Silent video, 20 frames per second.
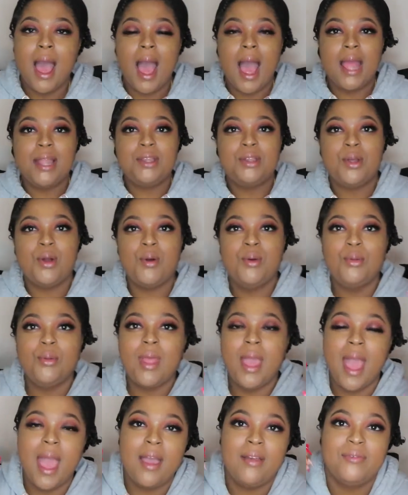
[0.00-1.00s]
I
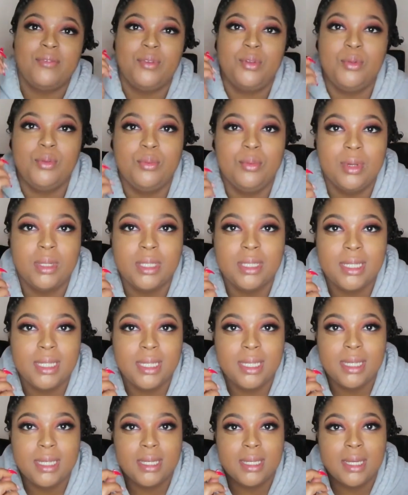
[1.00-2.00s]
don't have to
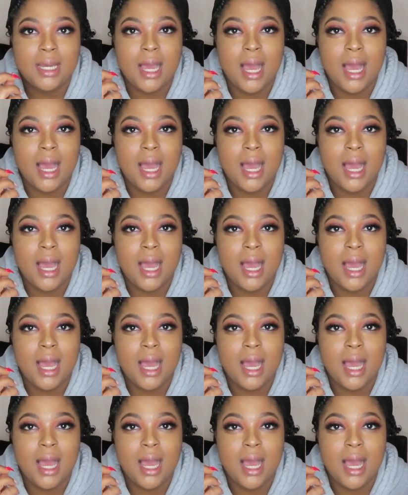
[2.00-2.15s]
really